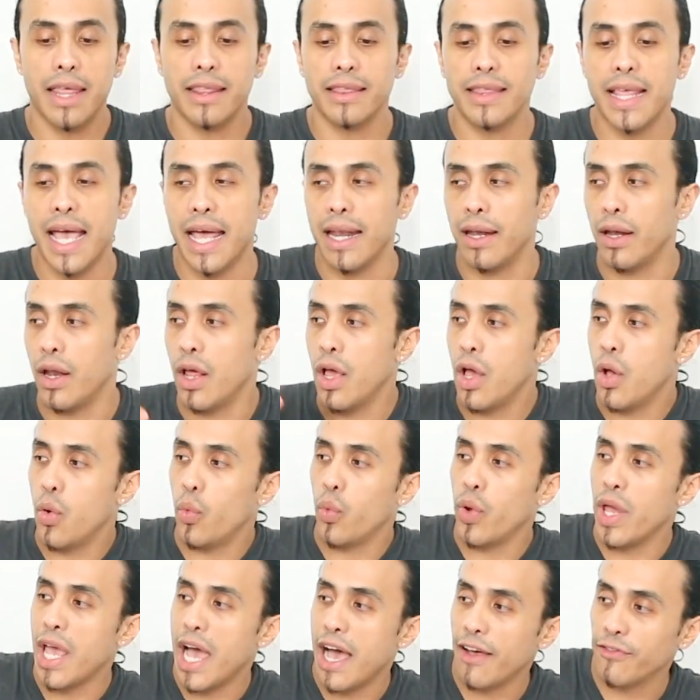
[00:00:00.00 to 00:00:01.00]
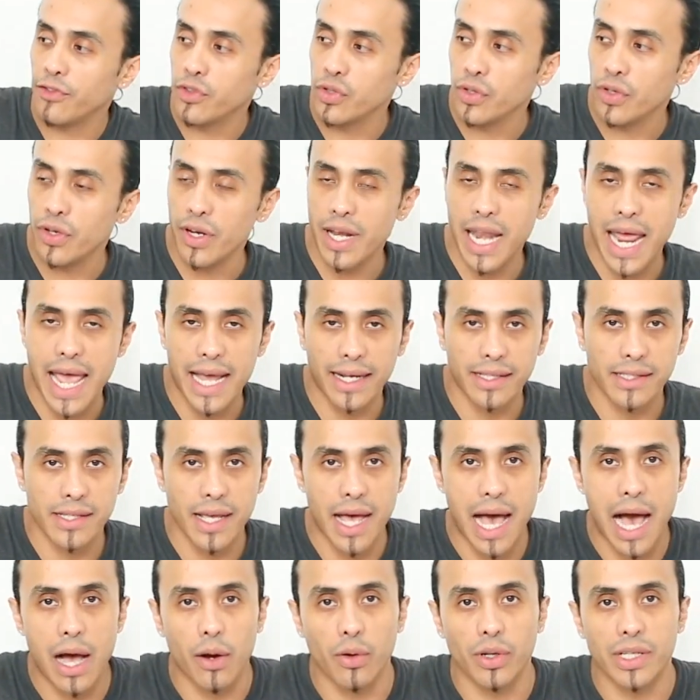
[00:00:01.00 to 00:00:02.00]
Then we have to connect
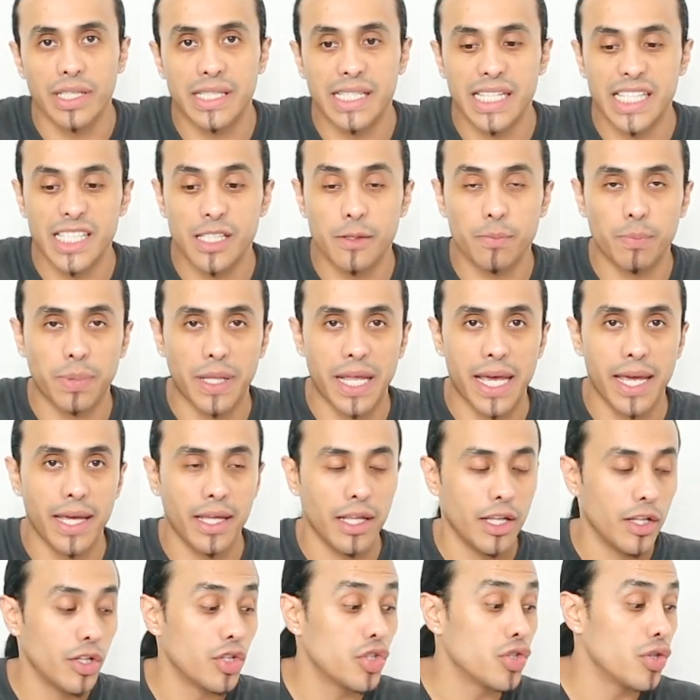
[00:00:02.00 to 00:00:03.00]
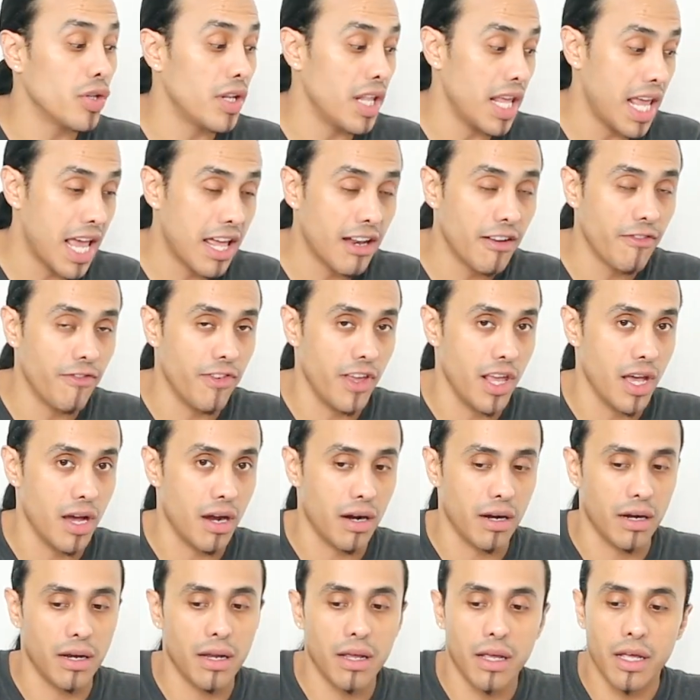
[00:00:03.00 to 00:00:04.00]
our display to the
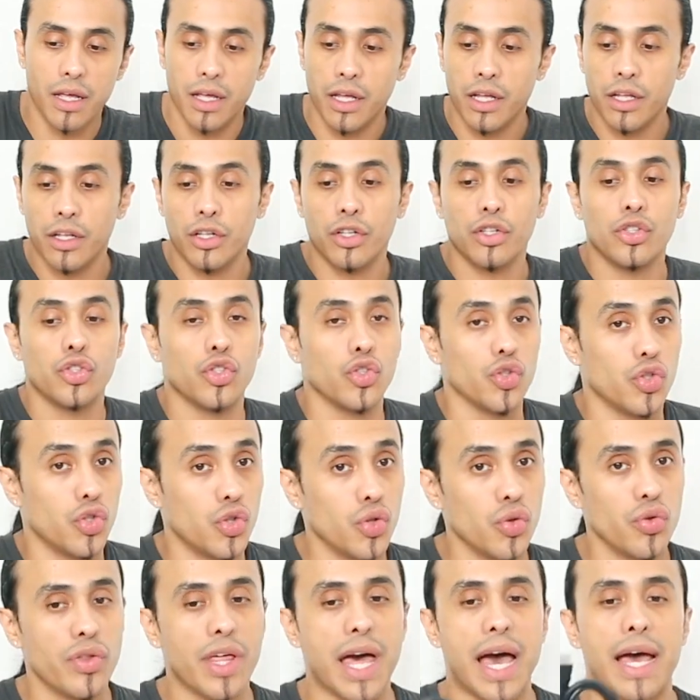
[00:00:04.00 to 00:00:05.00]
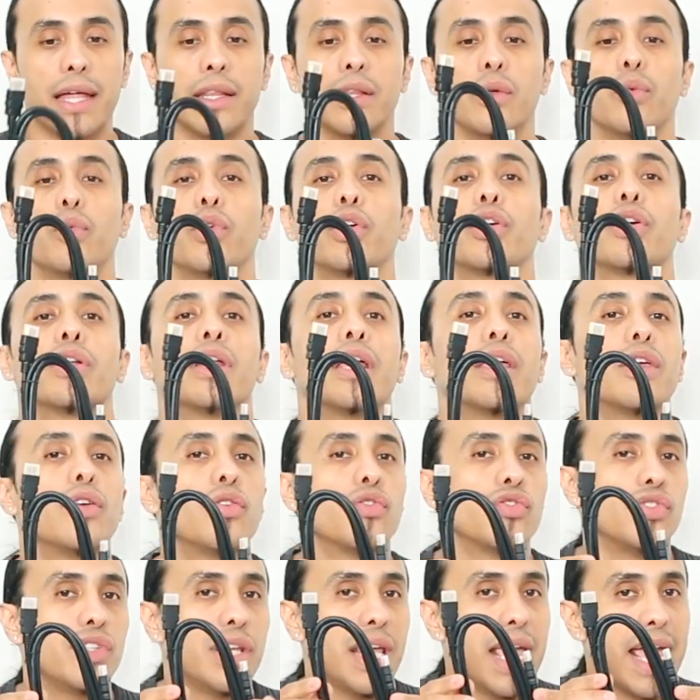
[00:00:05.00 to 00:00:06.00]
NVR. To do that, we're going to
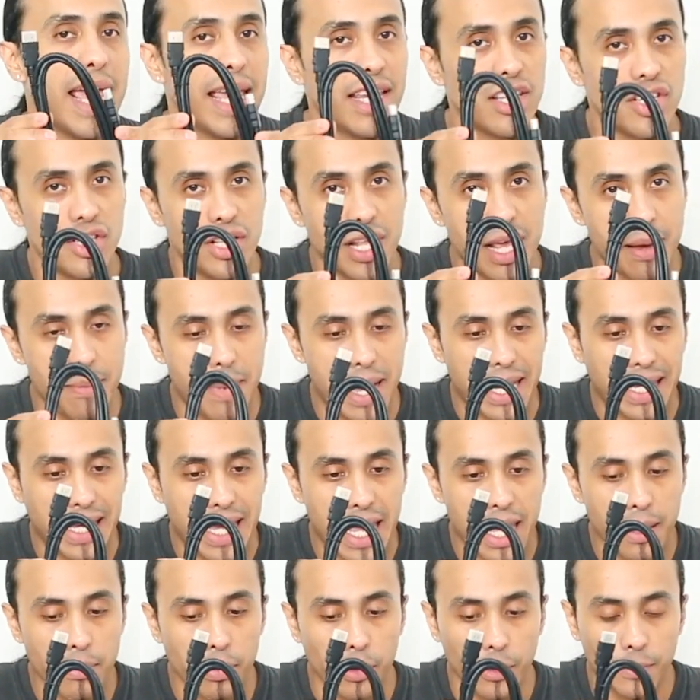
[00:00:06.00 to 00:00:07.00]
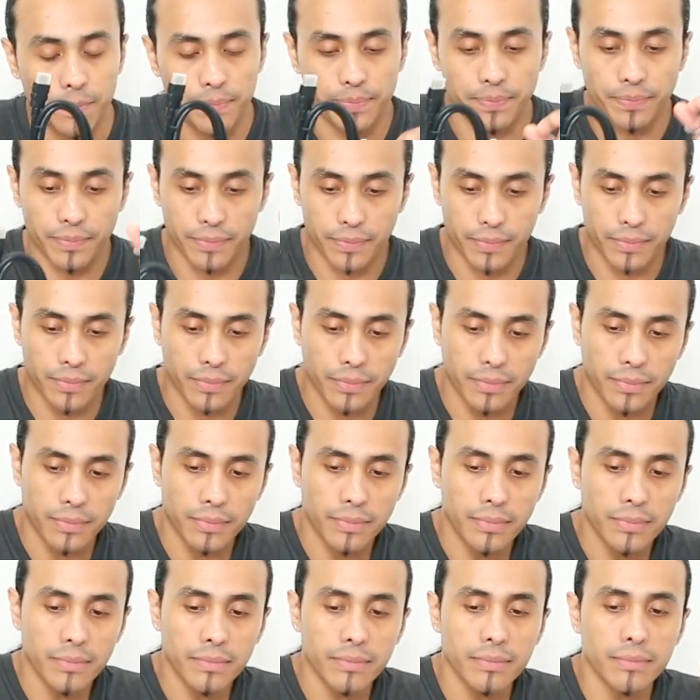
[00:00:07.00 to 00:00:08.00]
use the HDMI cable.
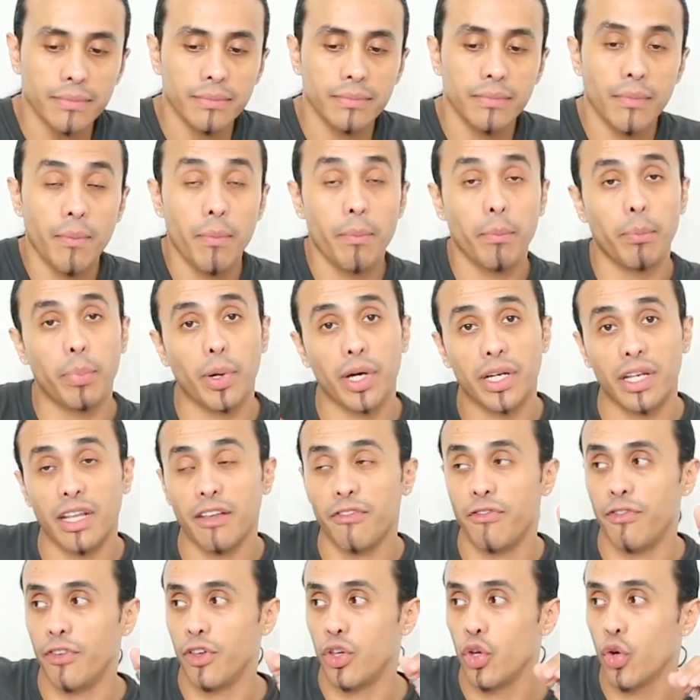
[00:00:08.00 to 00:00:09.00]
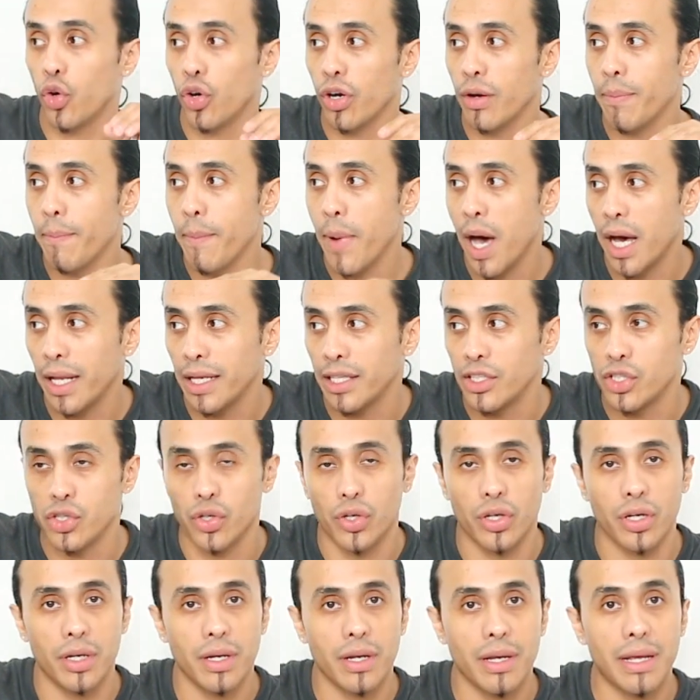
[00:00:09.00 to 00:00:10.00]
But if your
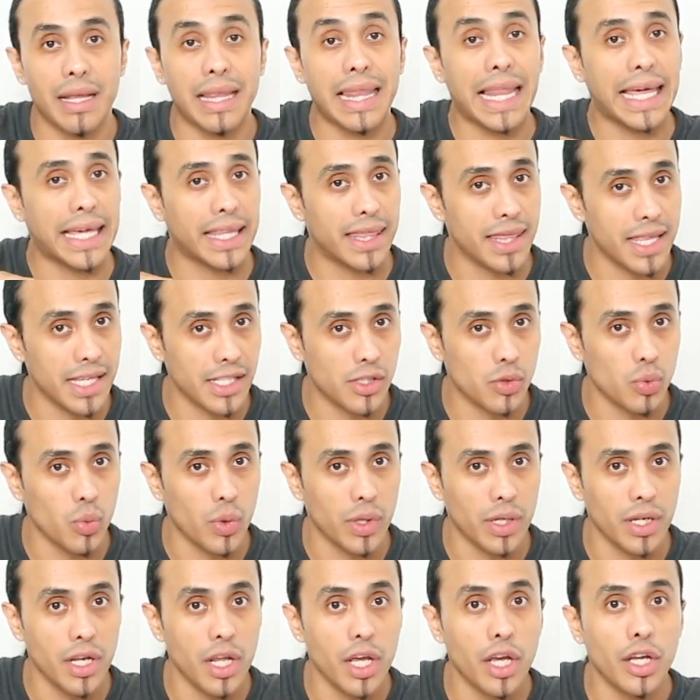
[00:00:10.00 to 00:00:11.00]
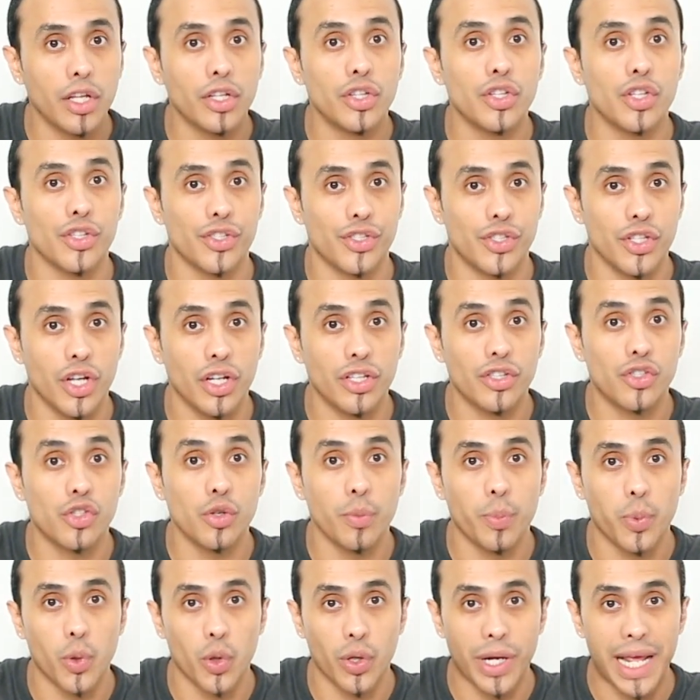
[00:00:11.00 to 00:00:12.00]
monitor, like this one, does not
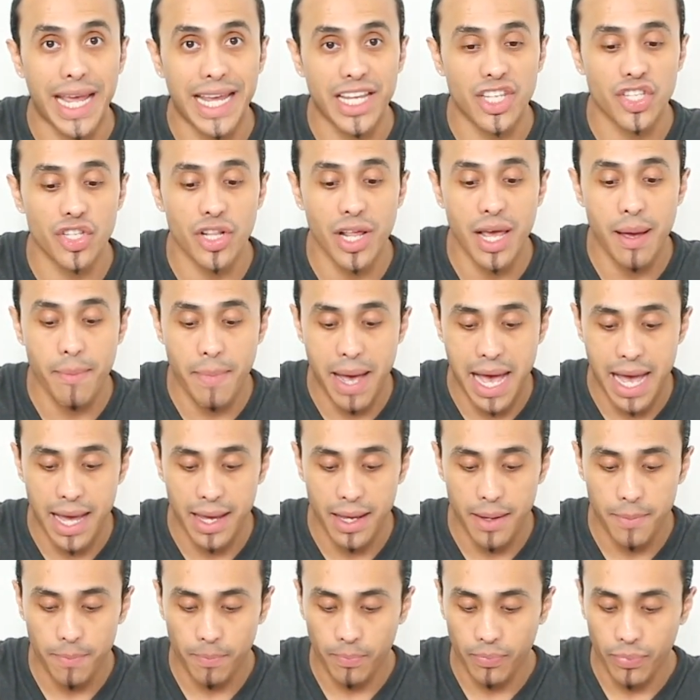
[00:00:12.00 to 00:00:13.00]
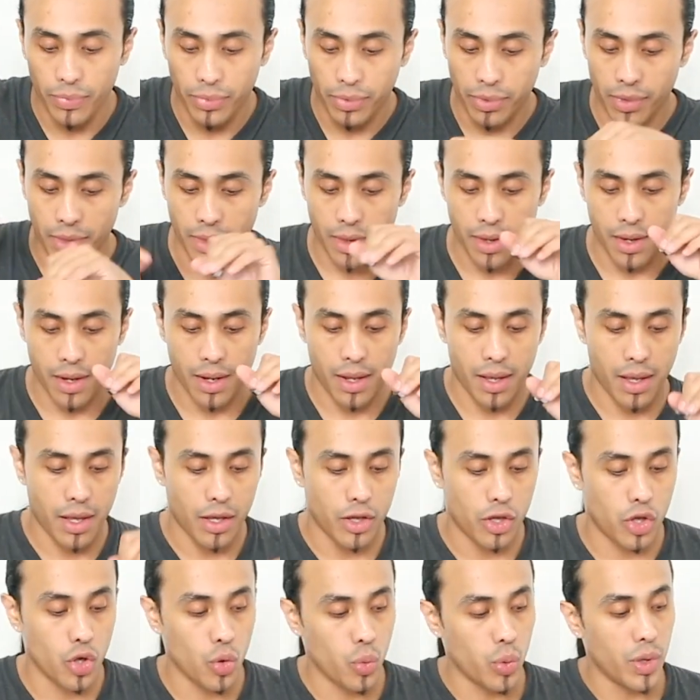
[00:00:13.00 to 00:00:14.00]
support
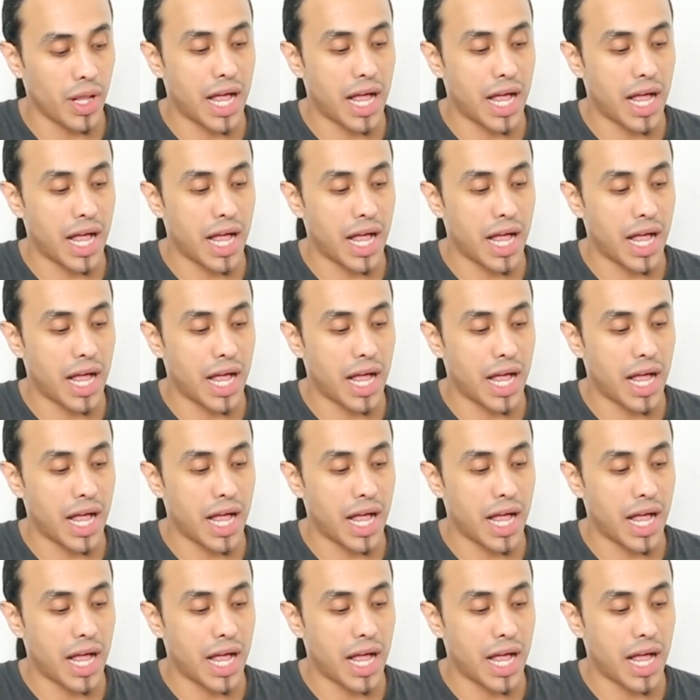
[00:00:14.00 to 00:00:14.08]
HDMI, you